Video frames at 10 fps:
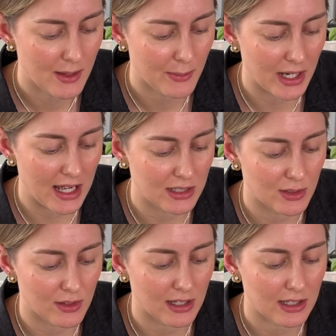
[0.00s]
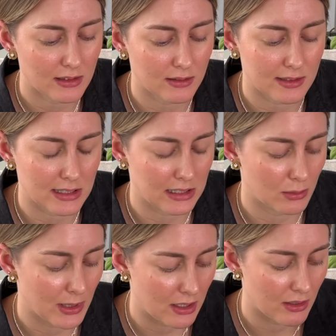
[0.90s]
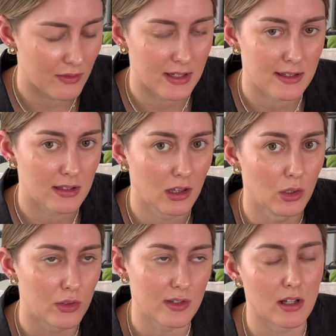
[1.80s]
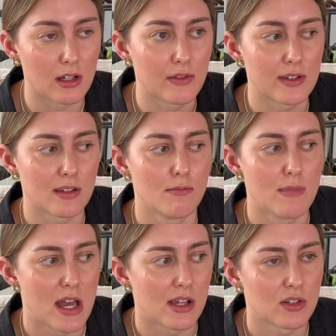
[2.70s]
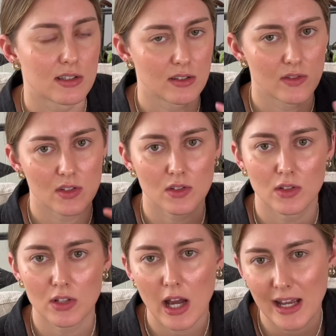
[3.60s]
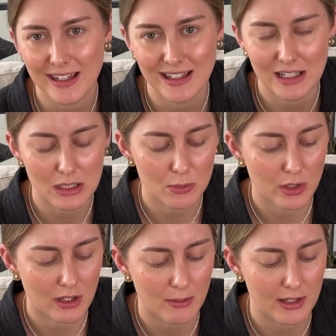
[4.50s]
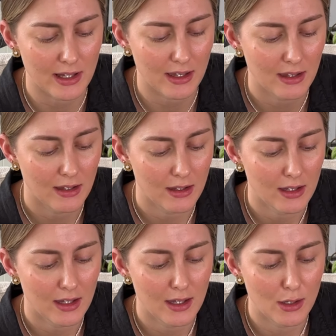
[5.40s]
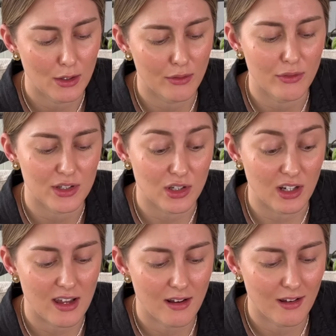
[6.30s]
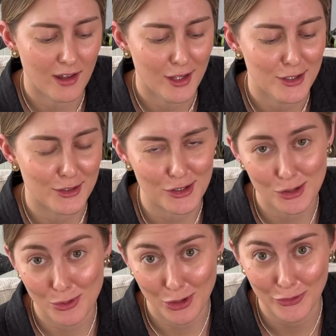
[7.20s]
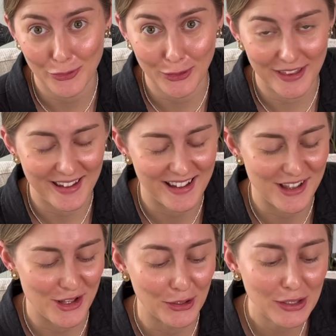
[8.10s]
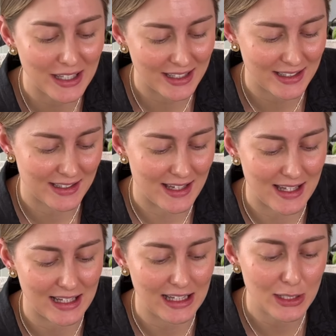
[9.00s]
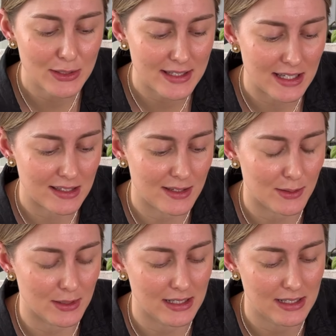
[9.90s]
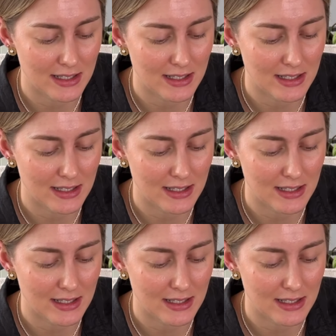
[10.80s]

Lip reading: But I do think it looks a little better if it's looser, if it's a mesh, because if it's too tight it can end up looking a bit like a fishing net. So I do want to avoid that look, and loose is good.